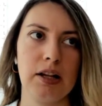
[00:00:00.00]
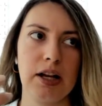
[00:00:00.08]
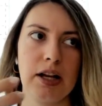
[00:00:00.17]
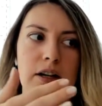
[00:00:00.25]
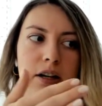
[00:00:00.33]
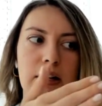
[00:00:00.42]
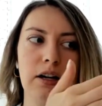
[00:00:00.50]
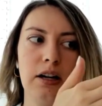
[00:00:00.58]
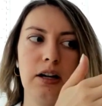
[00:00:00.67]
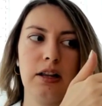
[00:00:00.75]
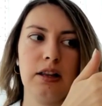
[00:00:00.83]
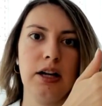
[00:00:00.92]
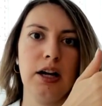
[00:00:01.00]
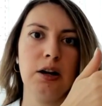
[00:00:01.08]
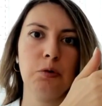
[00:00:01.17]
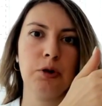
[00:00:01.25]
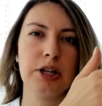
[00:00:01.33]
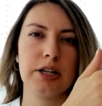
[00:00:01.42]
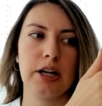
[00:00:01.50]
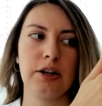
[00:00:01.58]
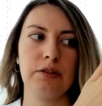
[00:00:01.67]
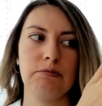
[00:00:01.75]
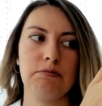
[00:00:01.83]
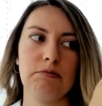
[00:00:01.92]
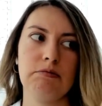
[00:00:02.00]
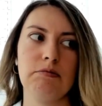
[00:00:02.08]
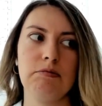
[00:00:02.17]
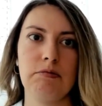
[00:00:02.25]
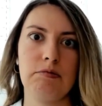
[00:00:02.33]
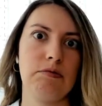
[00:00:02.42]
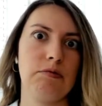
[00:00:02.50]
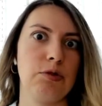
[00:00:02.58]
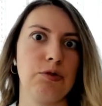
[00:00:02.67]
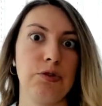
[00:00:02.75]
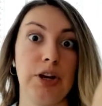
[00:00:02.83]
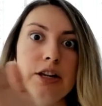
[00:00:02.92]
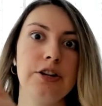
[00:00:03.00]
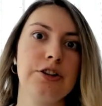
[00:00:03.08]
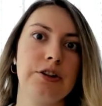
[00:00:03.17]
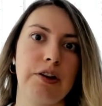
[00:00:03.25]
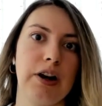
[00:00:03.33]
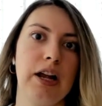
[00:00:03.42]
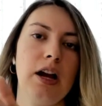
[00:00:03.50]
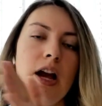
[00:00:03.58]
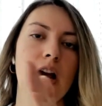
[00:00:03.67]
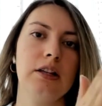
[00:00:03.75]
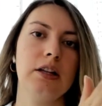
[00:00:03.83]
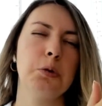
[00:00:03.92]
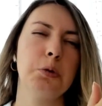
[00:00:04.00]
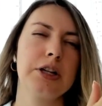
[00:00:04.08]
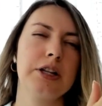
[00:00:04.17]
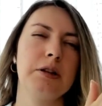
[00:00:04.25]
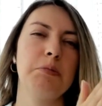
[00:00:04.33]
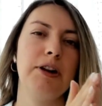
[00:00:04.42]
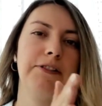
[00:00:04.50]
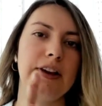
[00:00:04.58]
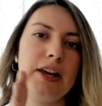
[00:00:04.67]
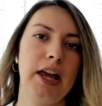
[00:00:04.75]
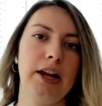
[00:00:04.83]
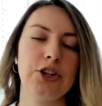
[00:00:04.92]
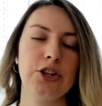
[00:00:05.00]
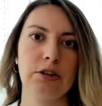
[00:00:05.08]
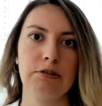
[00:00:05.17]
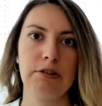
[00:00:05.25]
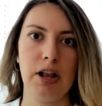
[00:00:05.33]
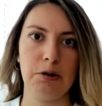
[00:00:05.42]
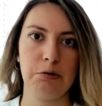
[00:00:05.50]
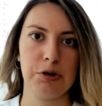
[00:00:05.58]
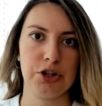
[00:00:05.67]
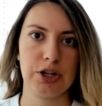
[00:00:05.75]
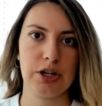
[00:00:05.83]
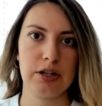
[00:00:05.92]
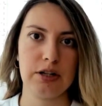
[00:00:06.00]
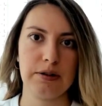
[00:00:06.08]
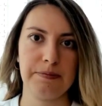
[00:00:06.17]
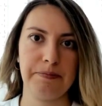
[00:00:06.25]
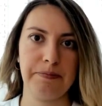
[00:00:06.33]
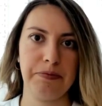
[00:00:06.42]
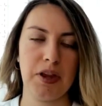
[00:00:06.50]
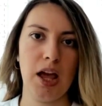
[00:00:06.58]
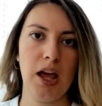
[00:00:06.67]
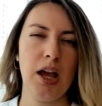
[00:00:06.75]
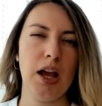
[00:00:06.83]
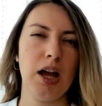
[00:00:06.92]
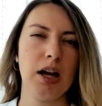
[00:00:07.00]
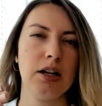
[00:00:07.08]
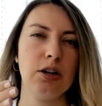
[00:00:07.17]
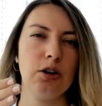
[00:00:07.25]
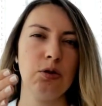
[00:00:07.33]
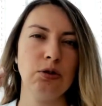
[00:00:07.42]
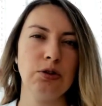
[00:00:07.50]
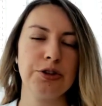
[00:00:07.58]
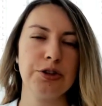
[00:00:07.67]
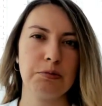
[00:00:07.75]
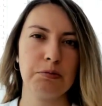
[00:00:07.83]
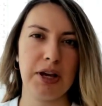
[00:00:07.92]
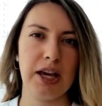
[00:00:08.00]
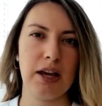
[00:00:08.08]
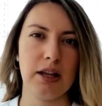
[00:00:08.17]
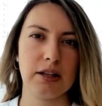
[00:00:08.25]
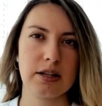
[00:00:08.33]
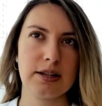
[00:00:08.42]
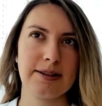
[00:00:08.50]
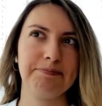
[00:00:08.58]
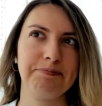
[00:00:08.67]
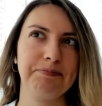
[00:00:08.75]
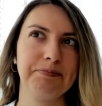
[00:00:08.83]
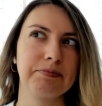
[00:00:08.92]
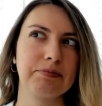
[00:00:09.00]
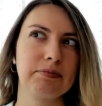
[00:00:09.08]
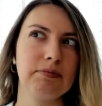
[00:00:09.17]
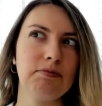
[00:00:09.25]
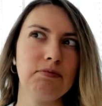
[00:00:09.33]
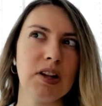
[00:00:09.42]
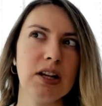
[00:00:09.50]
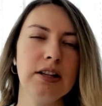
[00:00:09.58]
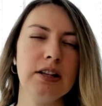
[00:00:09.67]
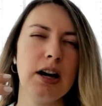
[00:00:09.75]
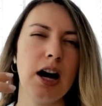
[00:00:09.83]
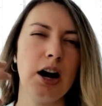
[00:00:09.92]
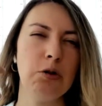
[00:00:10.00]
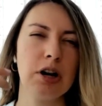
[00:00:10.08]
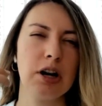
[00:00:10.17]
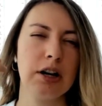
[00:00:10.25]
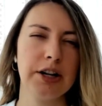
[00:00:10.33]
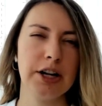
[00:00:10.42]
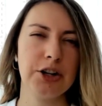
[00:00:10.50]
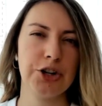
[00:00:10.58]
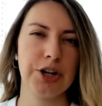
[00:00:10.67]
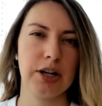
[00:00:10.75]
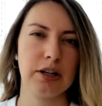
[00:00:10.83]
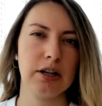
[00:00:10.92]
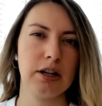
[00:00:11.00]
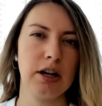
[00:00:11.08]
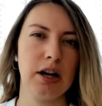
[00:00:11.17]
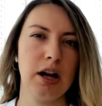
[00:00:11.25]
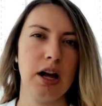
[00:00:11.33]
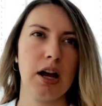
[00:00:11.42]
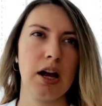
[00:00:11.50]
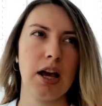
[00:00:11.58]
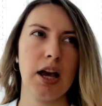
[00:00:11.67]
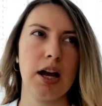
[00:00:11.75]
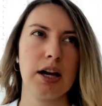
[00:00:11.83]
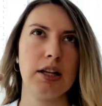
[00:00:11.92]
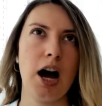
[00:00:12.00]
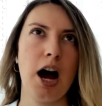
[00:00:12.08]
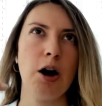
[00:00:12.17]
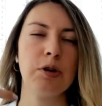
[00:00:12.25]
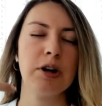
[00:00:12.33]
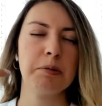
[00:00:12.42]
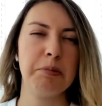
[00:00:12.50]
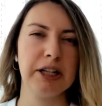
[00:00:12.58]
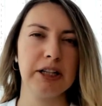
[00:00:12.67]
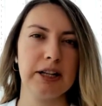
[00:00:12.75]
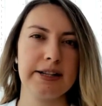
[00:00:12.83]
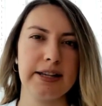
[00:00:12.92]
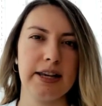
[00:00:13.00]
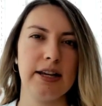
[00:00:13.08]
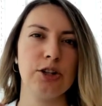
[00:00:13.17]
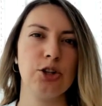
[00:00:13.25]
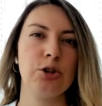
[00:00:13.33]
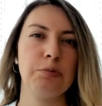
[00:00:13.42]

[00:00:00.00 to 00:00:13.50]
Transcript: like there was like through the history, there was simplification of languages. And it also means that our cognition And our ability